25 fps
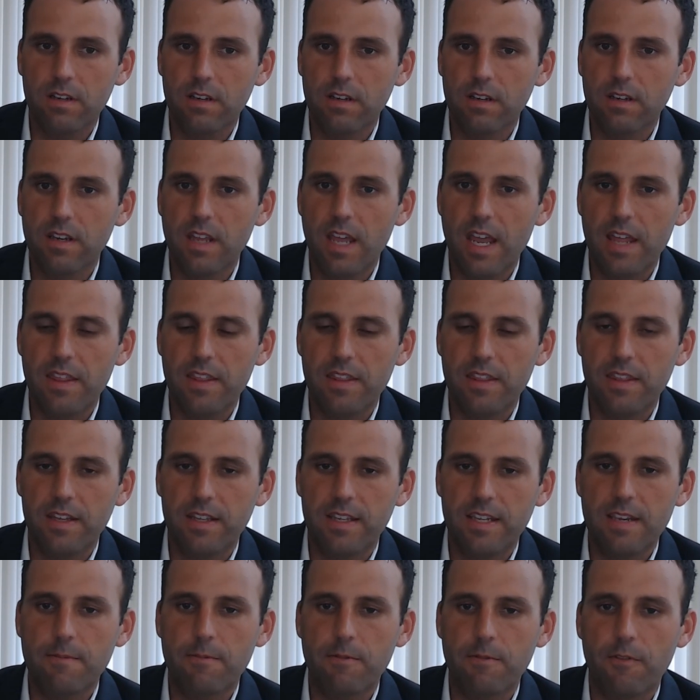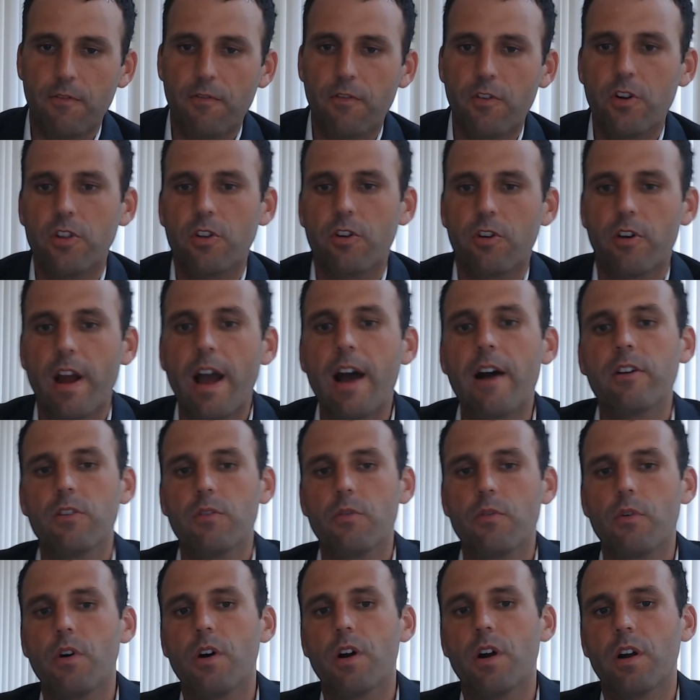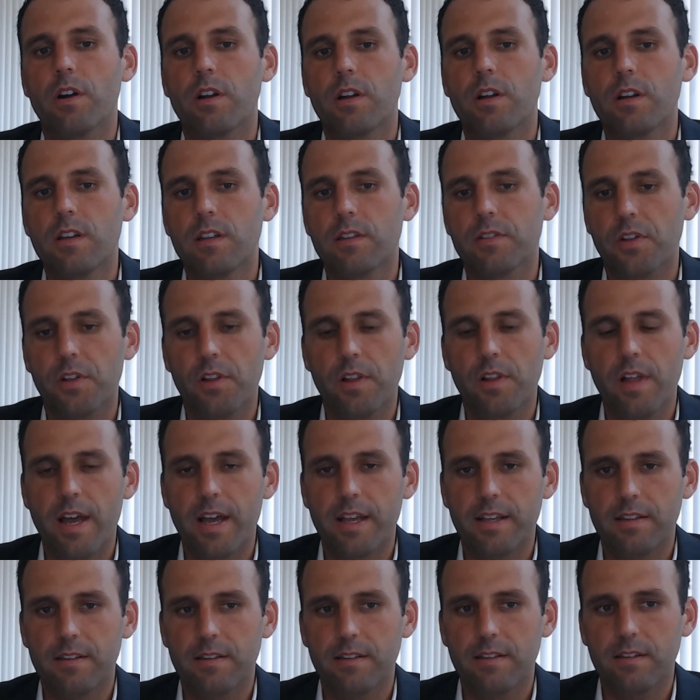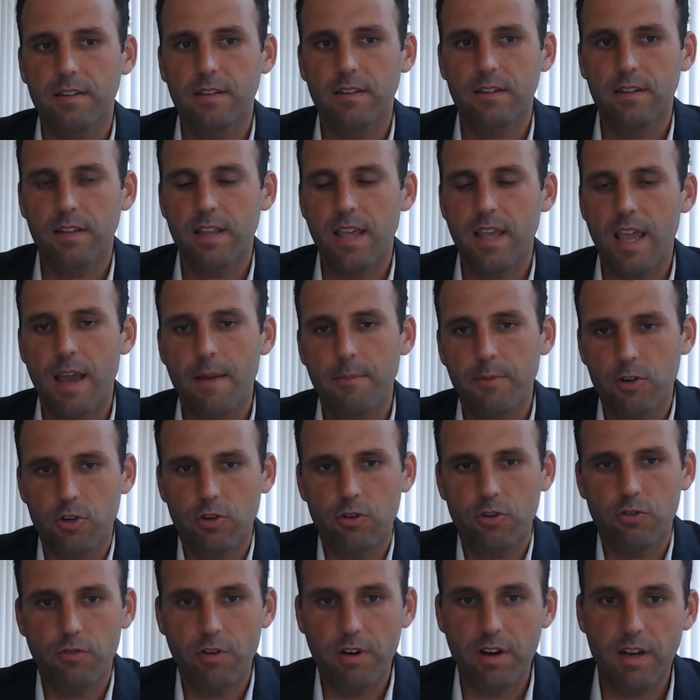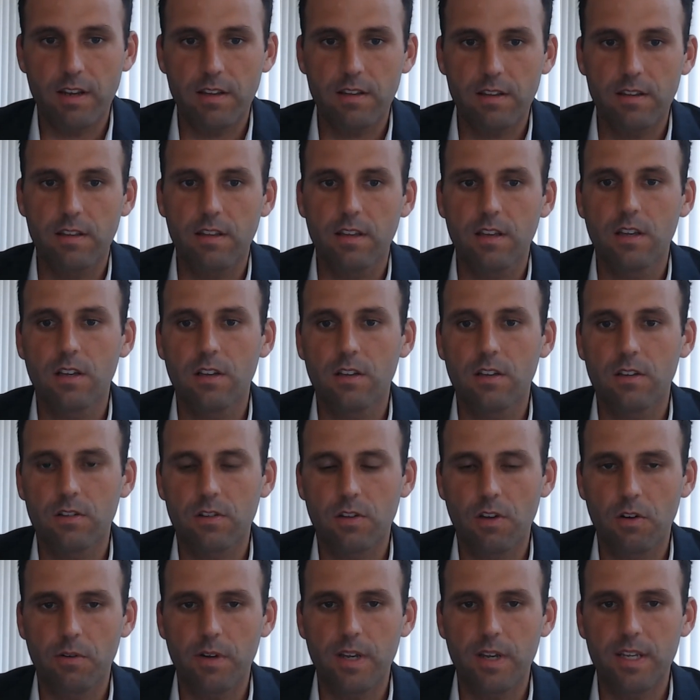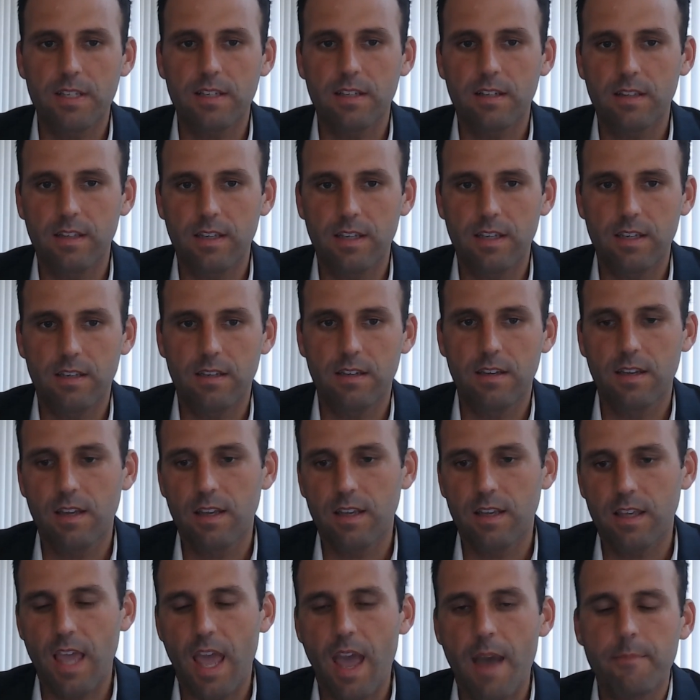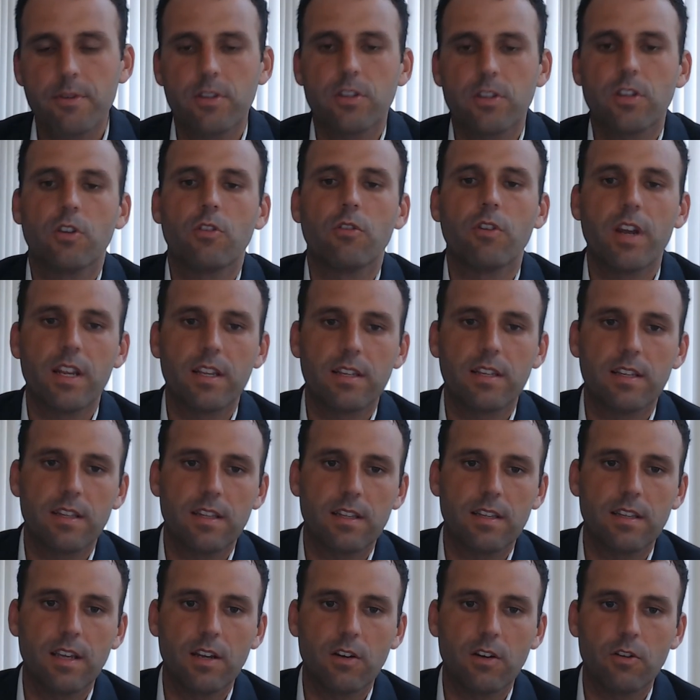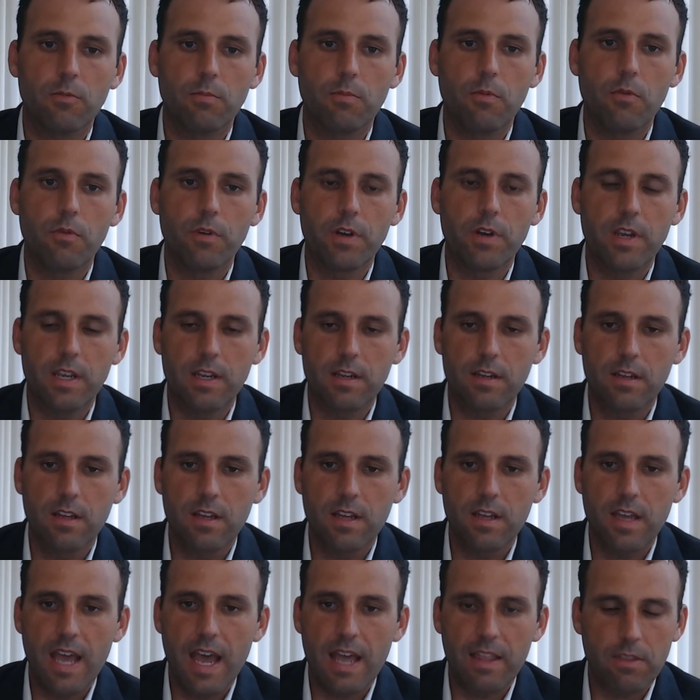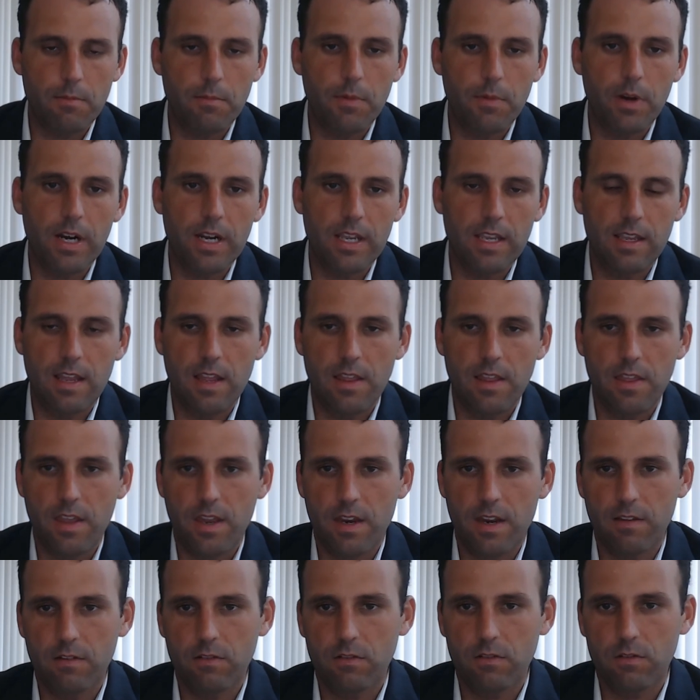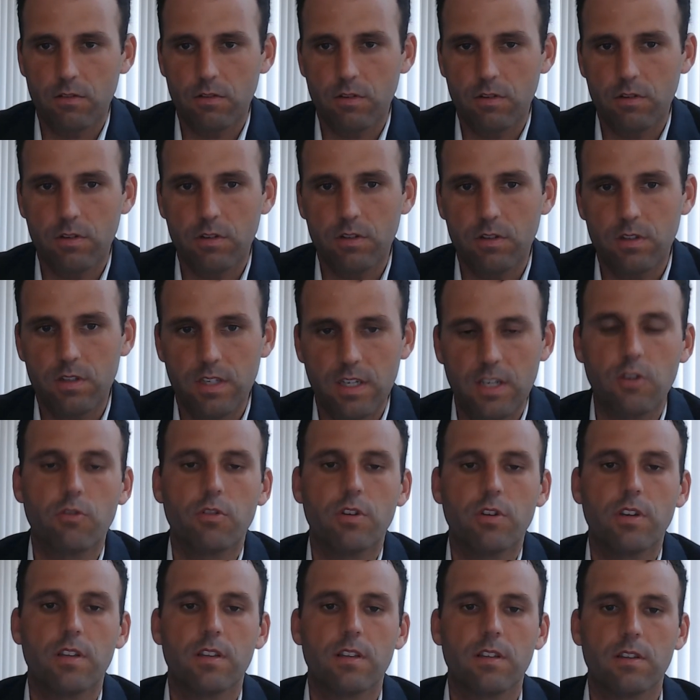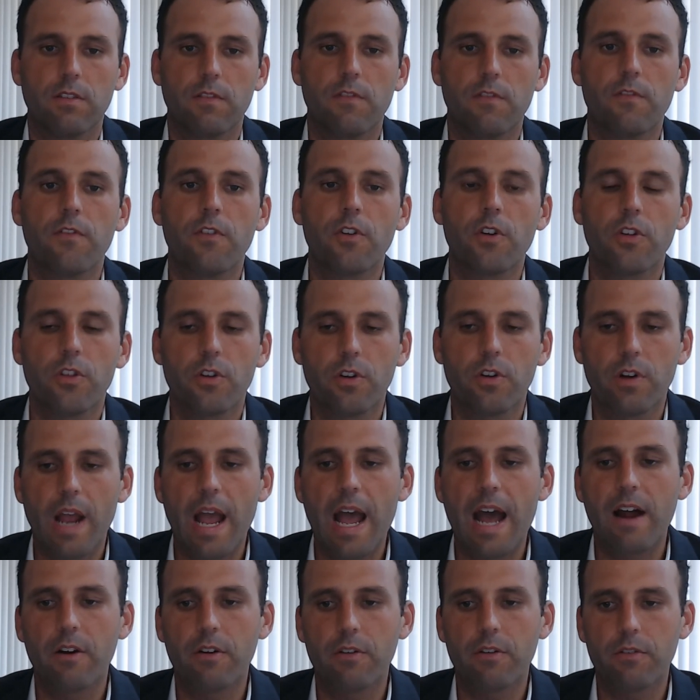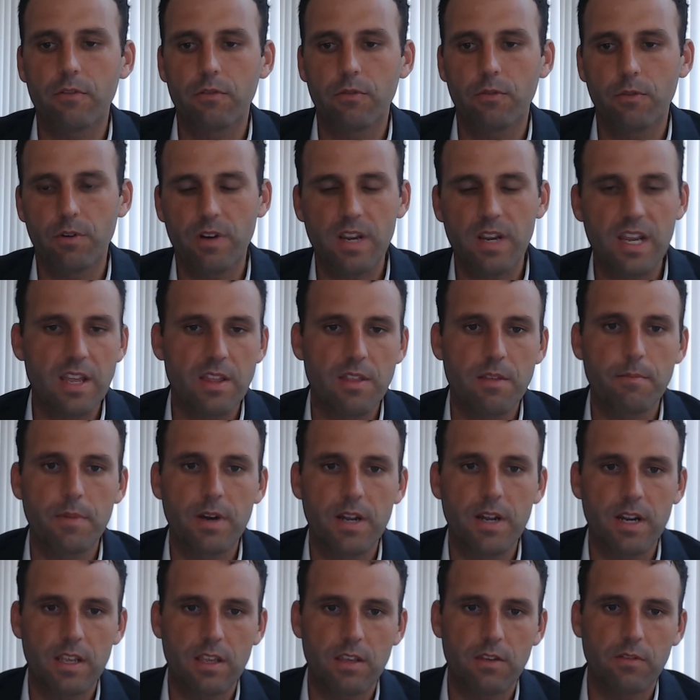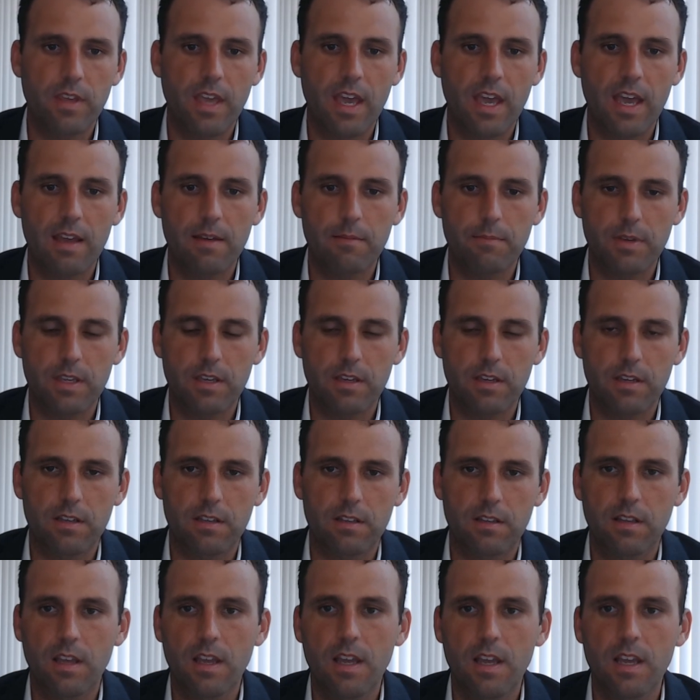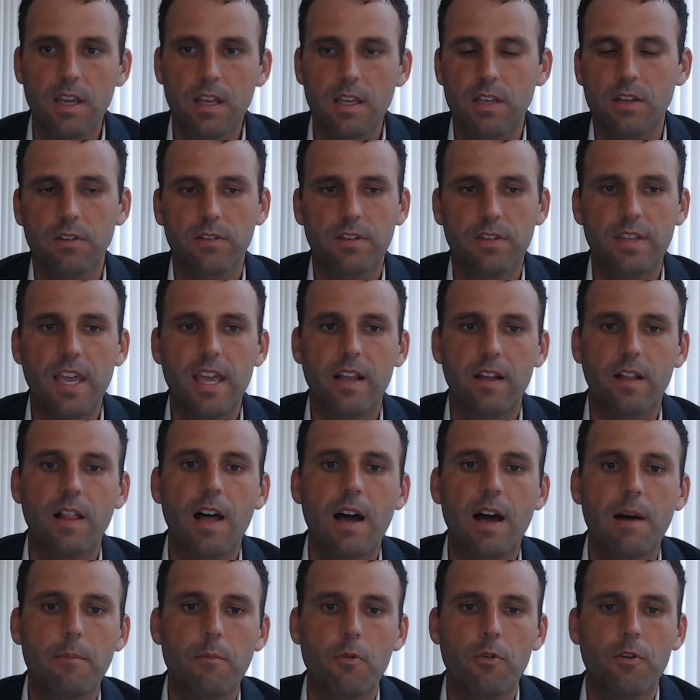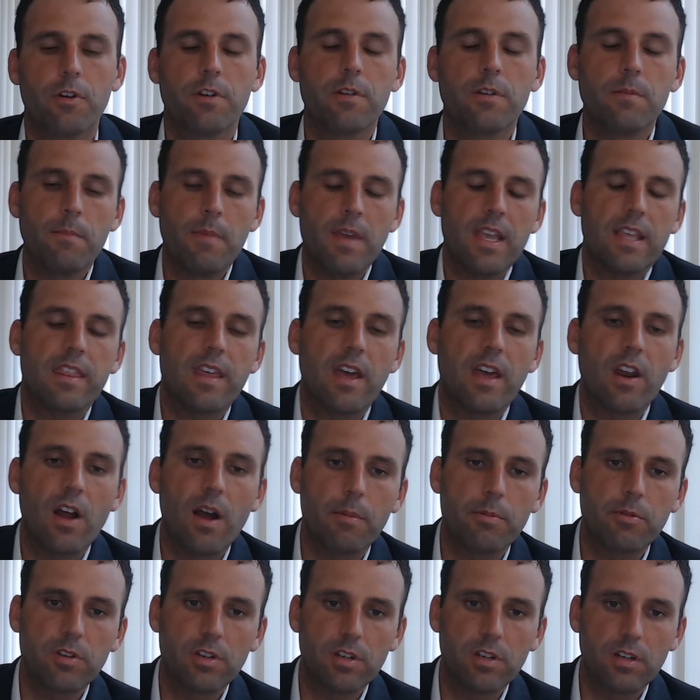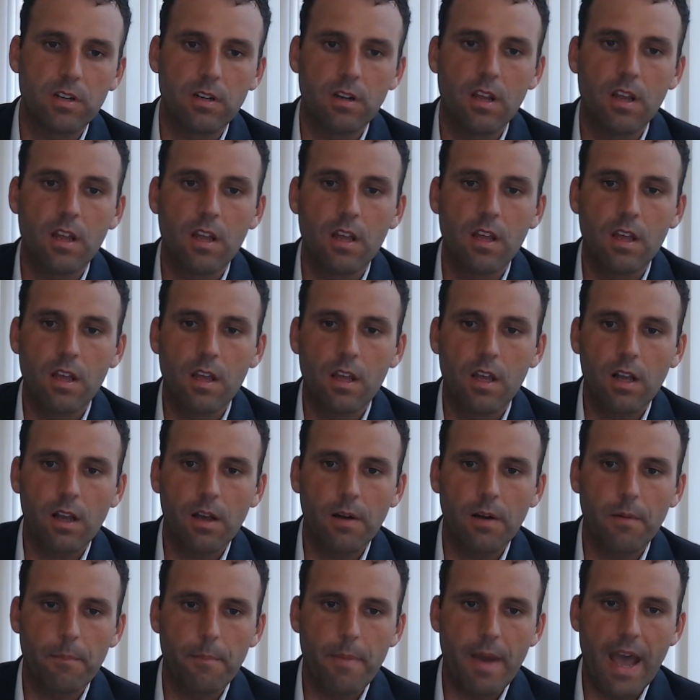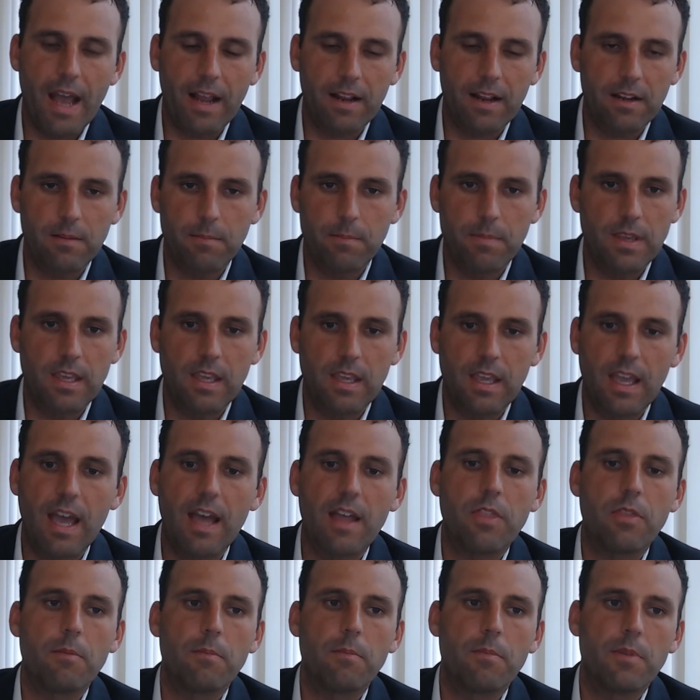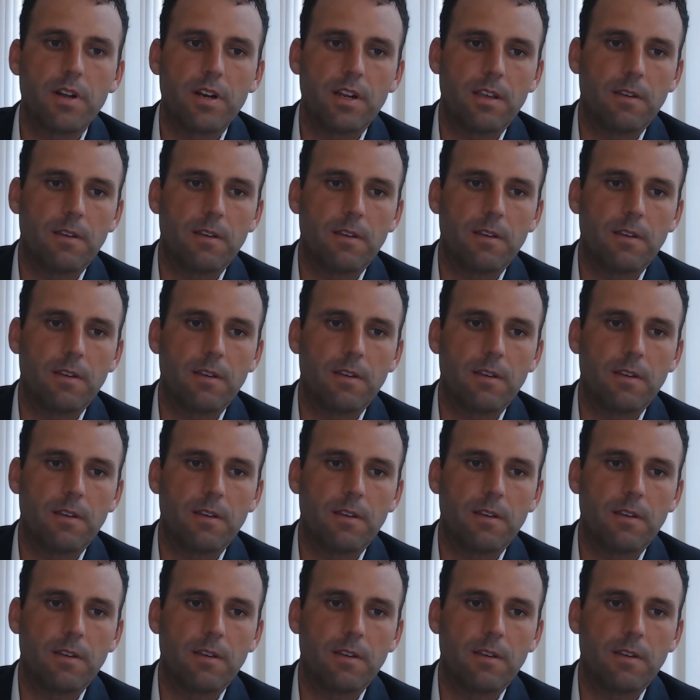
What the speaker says: And then the further out you are, the less gamma shrinks. So basically, gamma is the greatest at the center point at the money, and then it decreases the further out or in the money you get, because it'll take a lot more to make that option come back to being at the money.